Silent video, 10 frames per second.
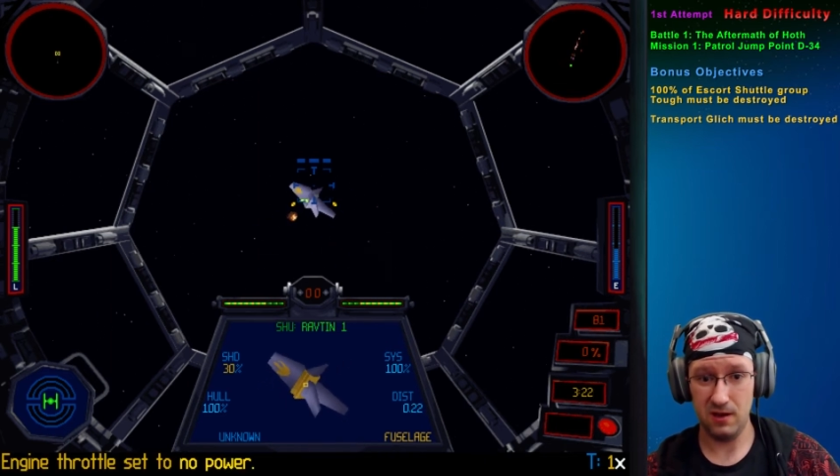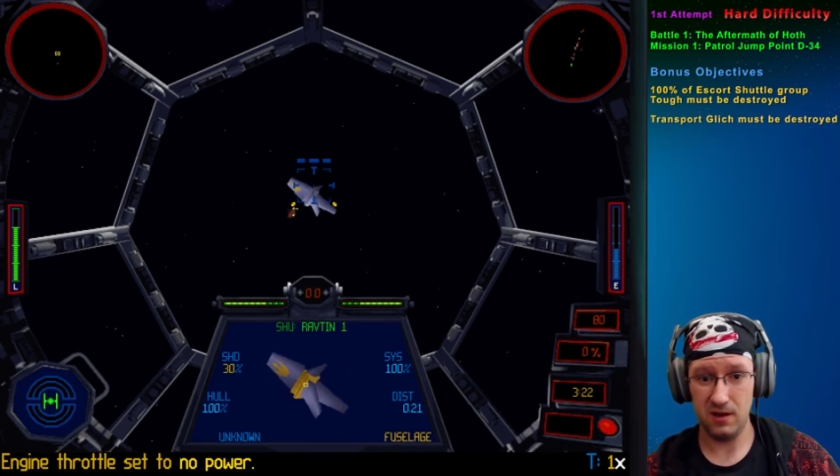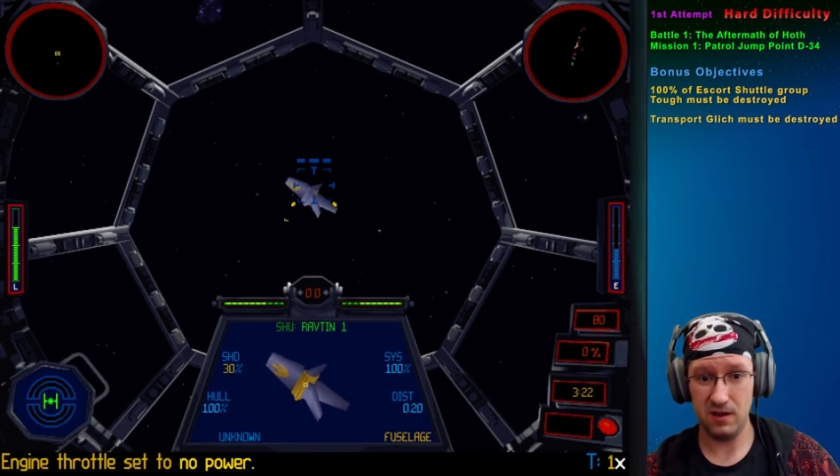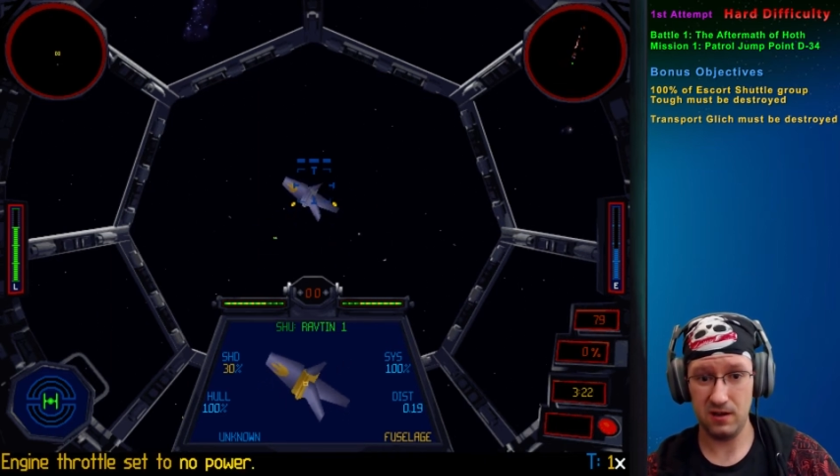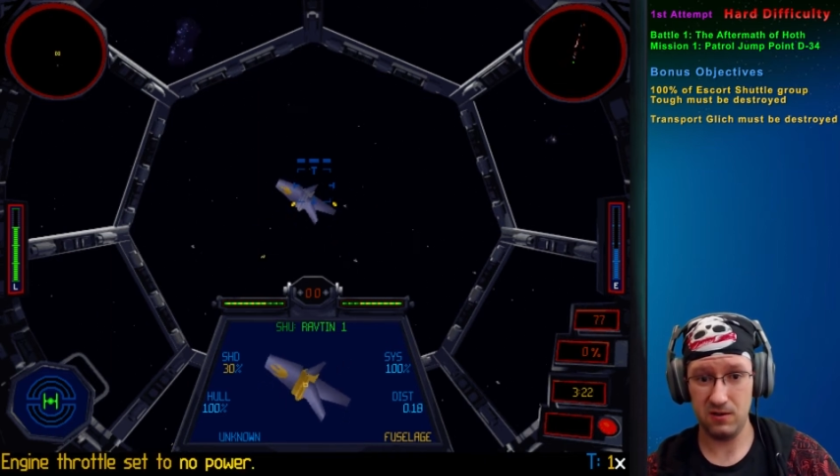
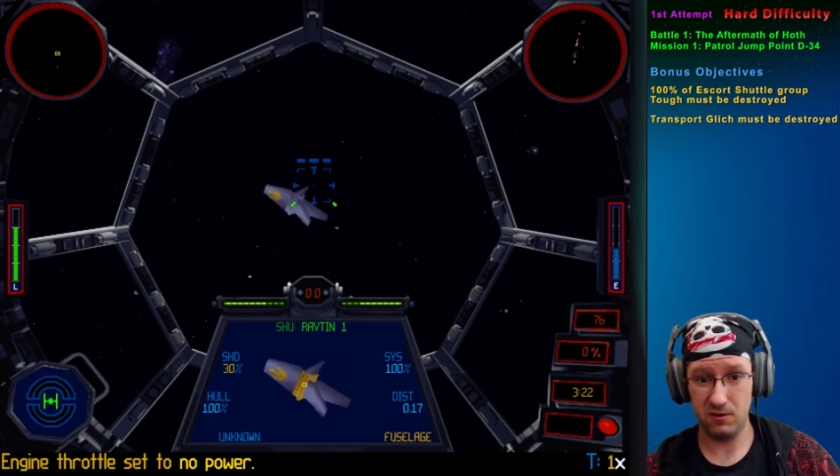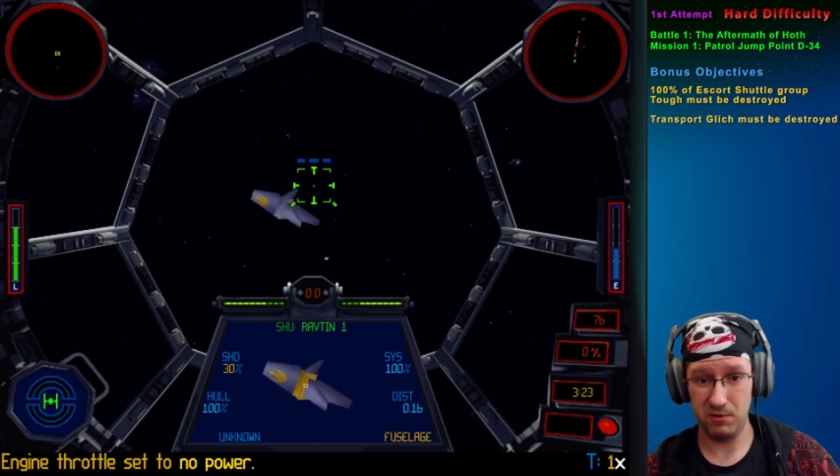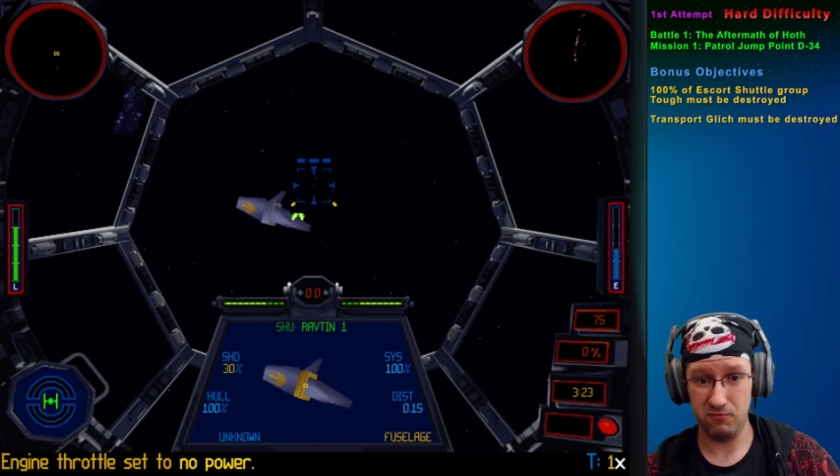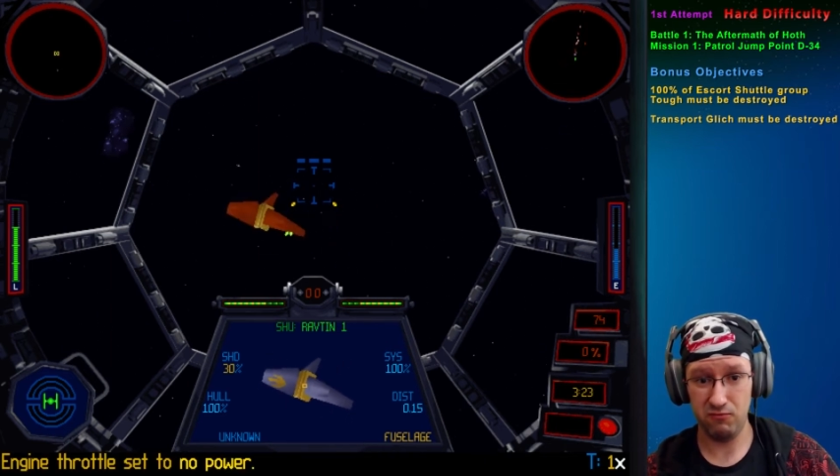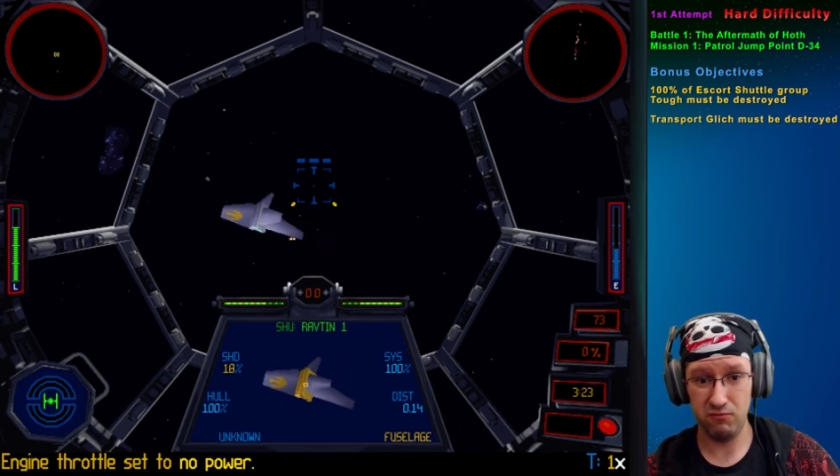I got to
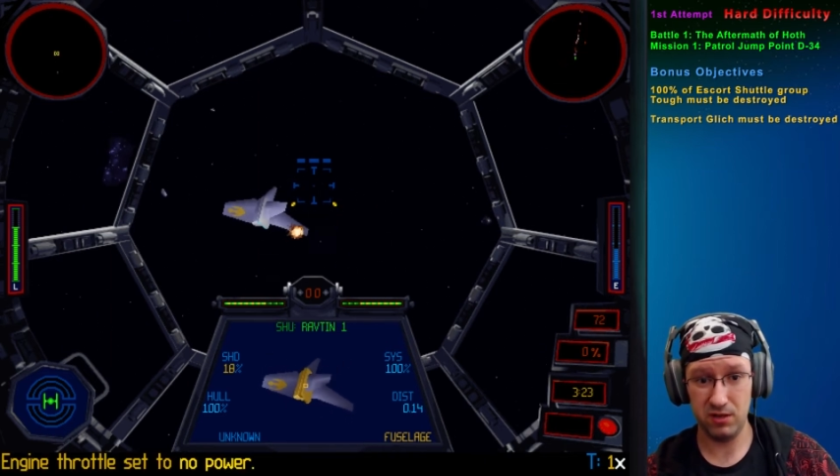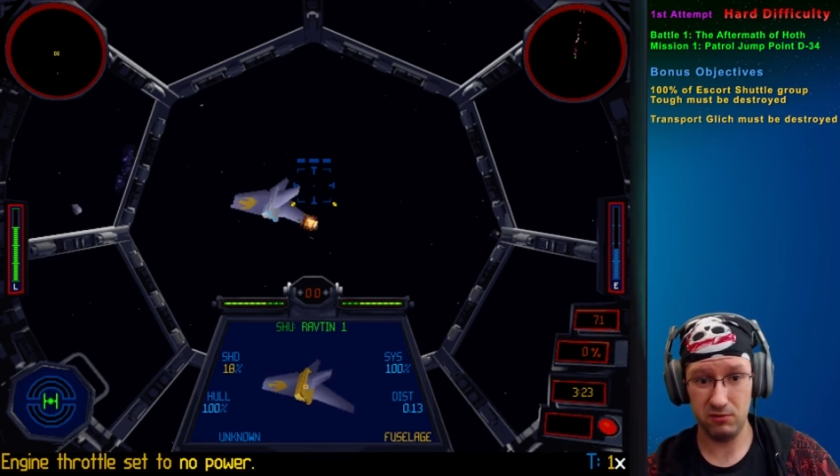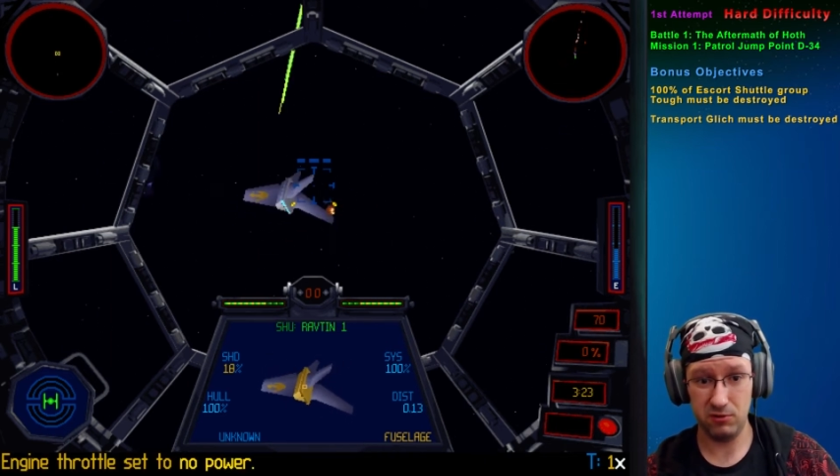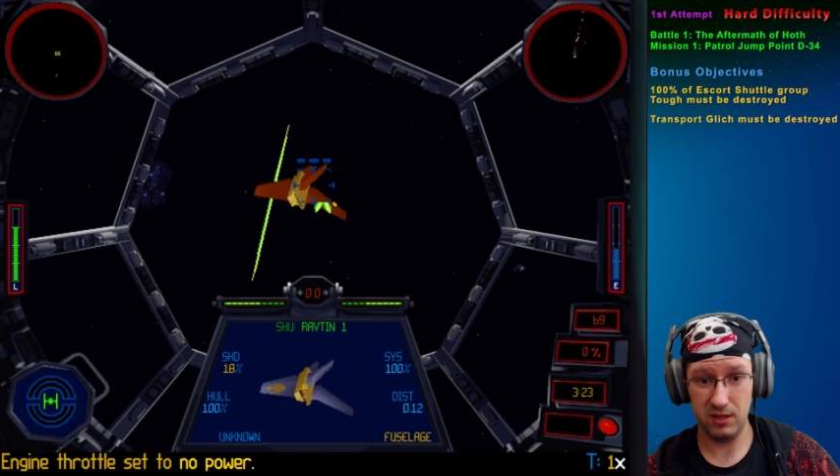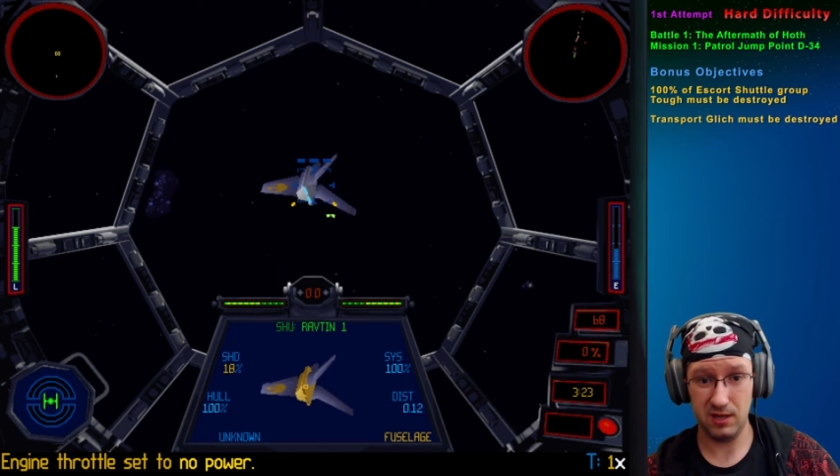be
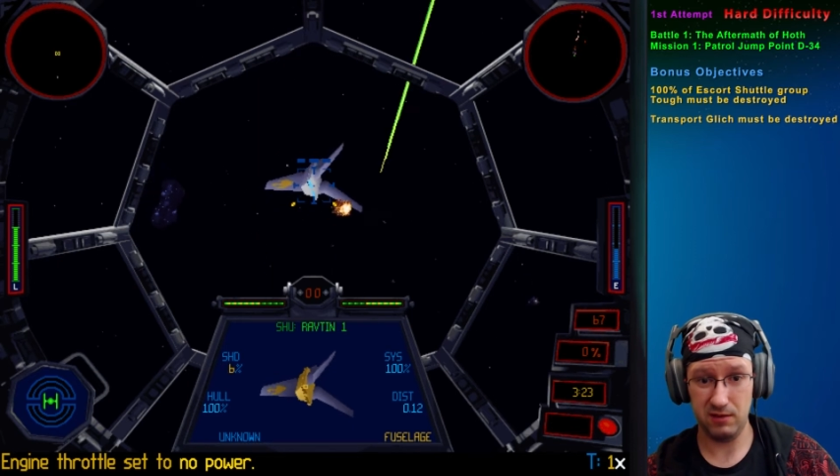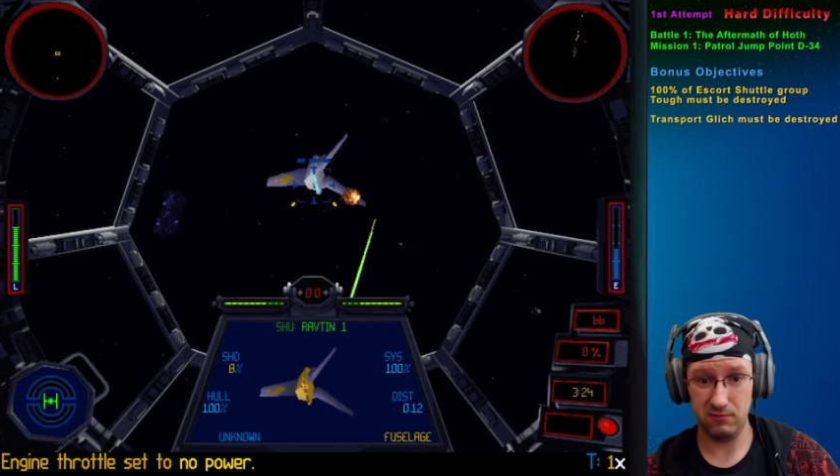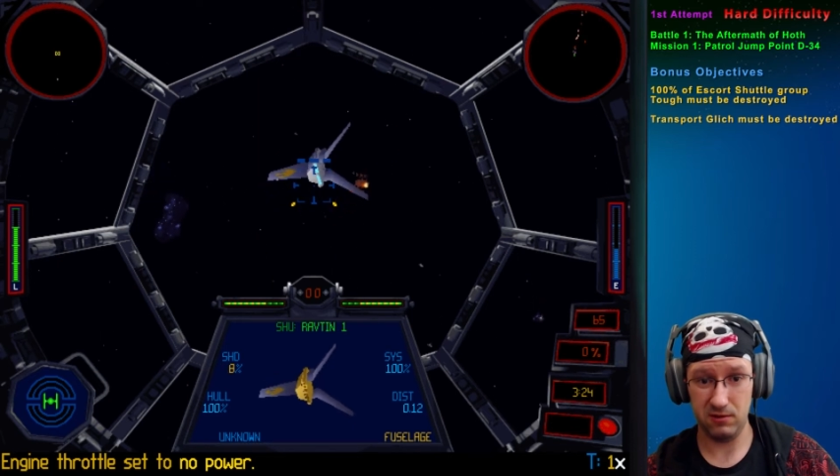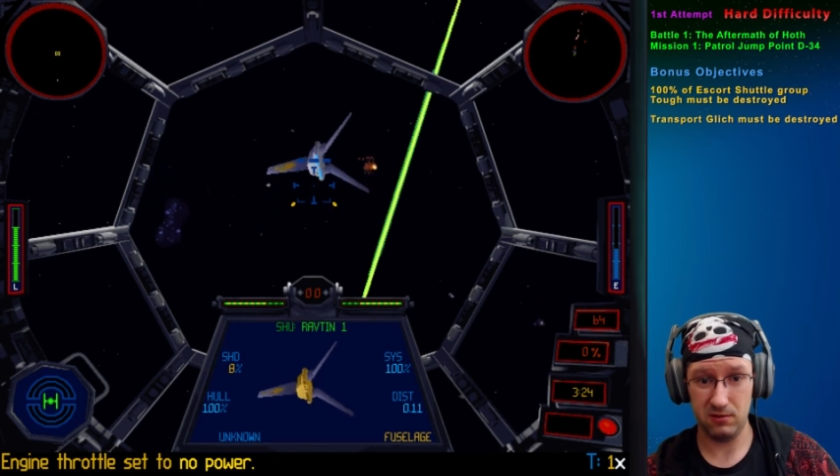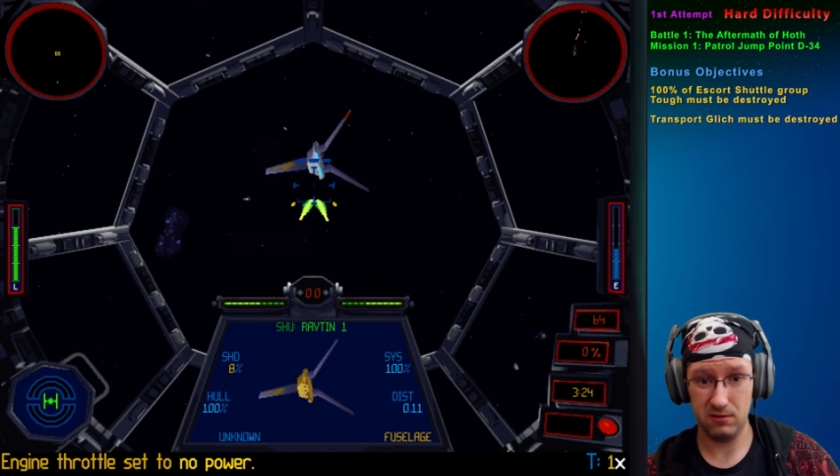really
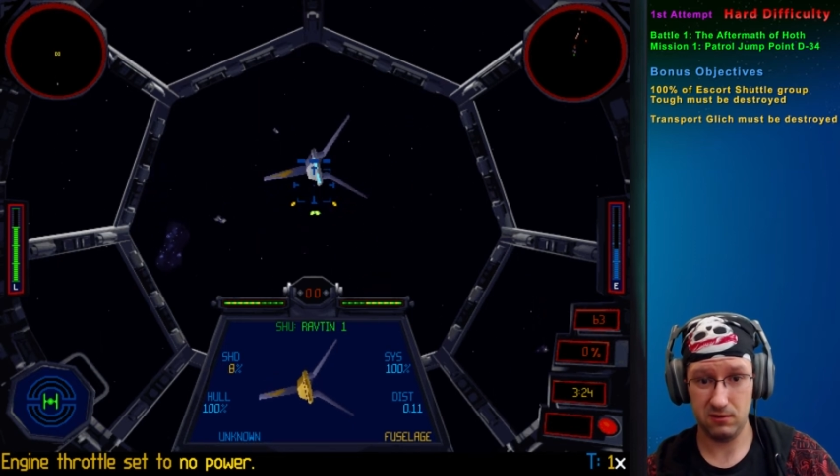careful here.